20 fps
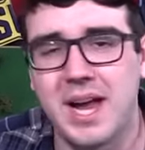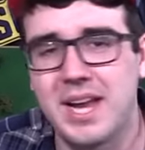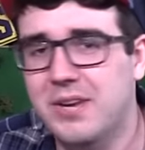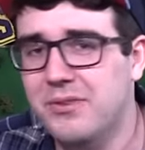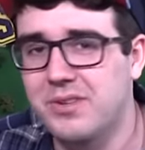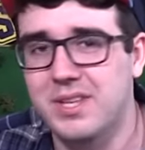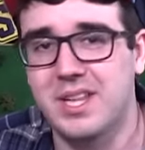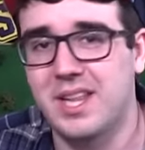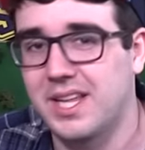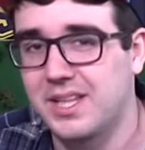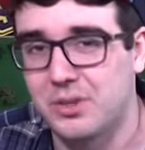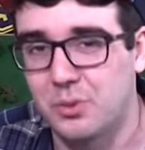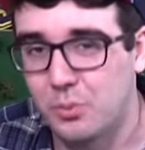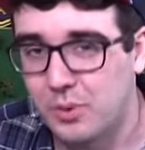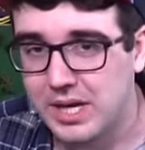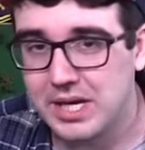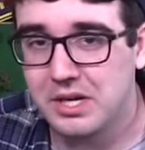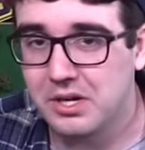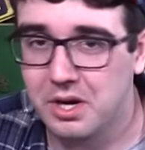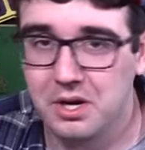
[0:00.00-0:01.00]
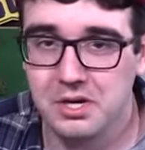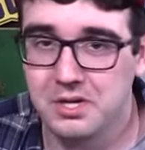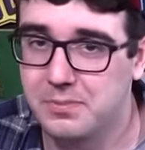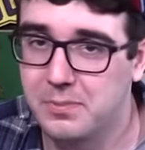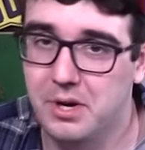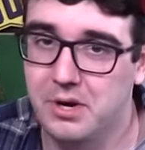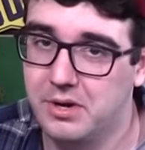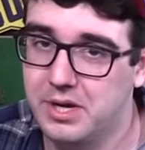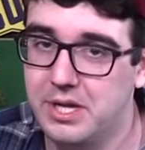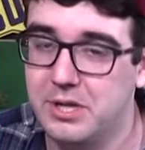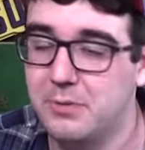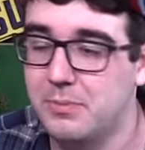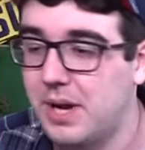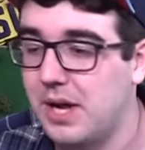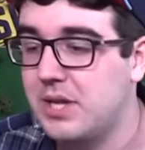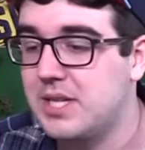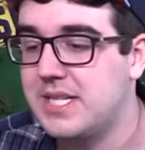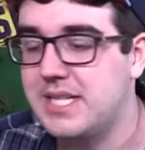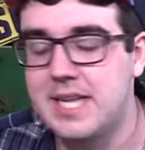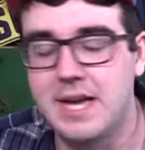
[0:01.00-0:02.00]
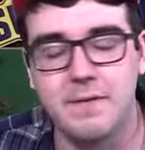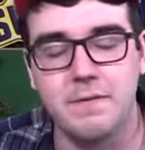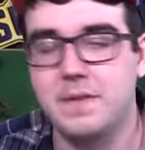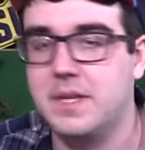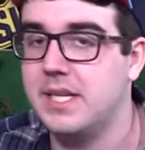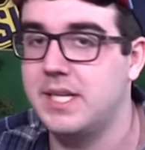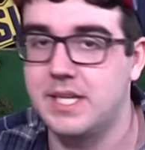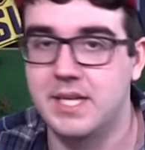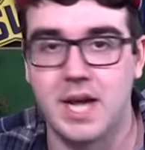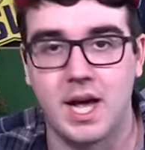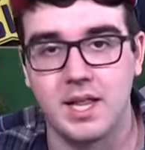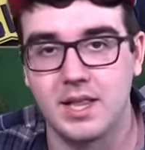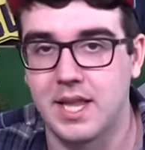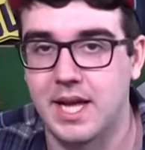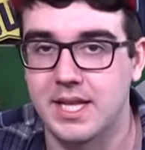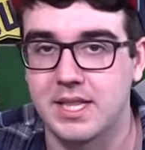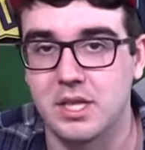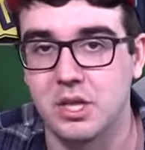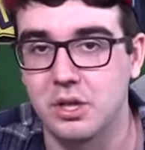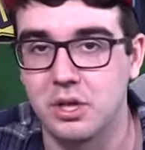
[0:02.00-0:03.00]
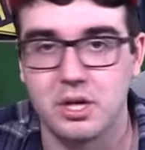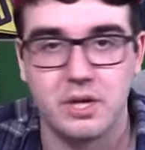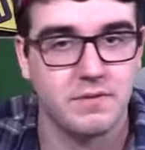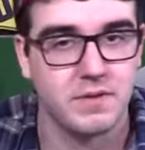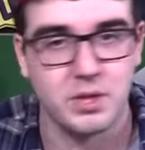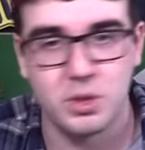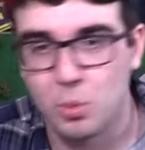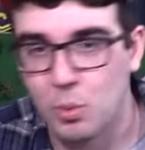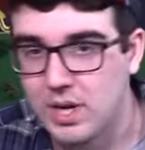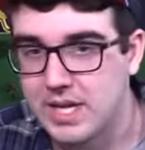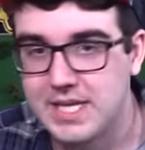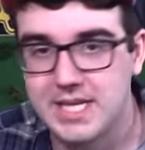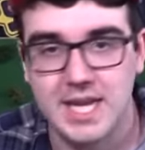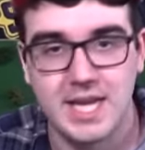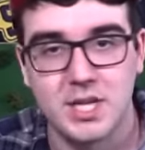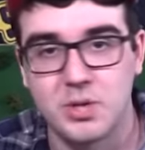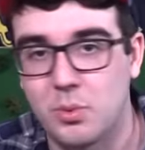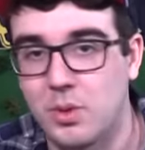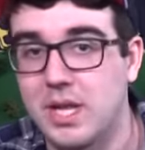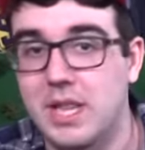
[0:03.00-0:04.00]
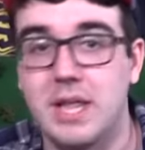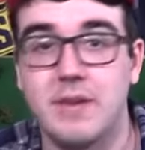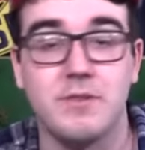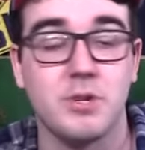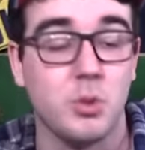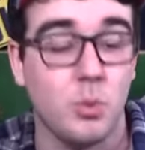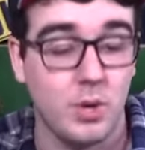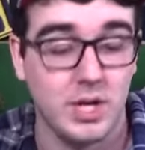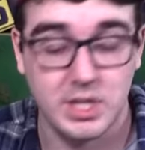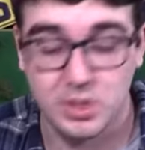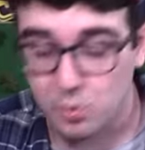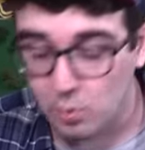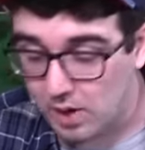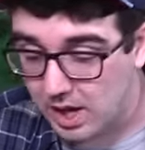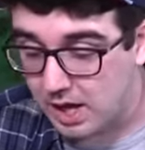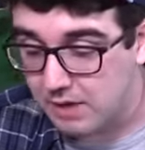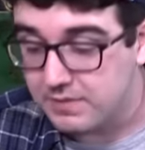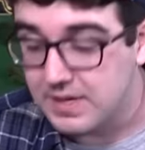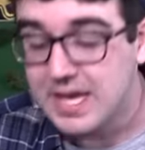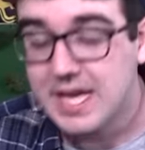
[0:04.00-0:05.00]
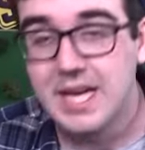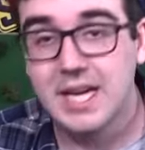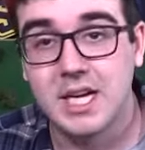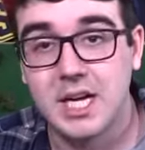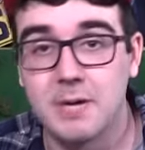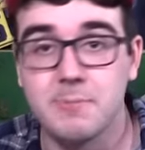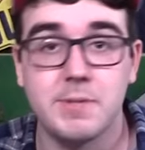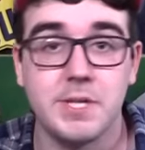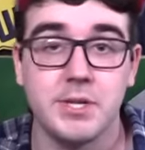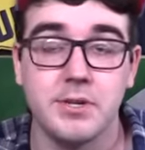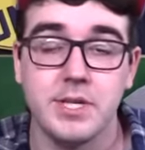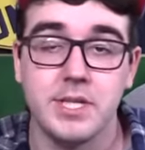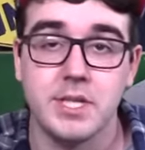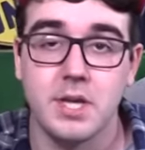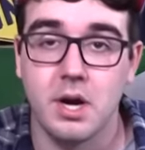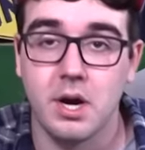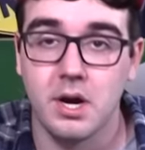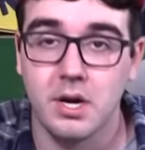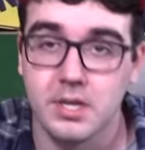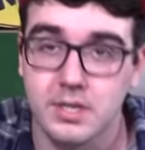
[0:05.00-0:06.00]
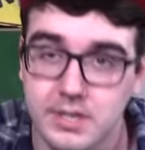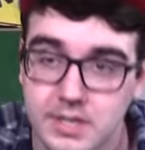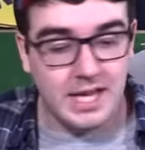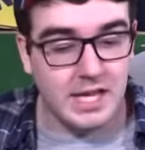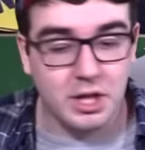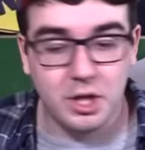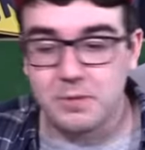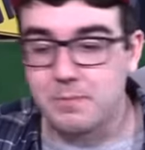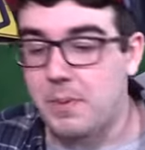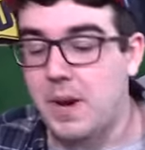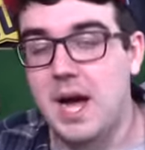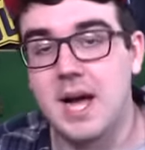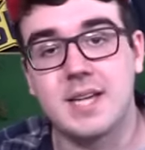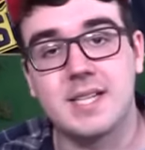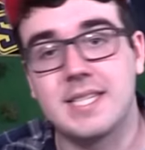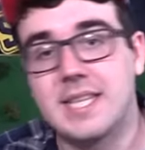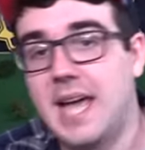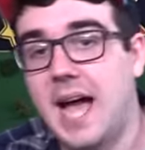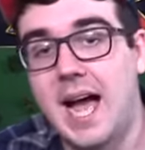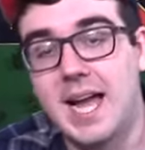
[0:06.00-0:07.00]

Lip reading: I didn't really like the wing car tomorrow either, but I definitely did not like the look of the 2010, 2011, 2012 Cup Series cars. They looked boxy.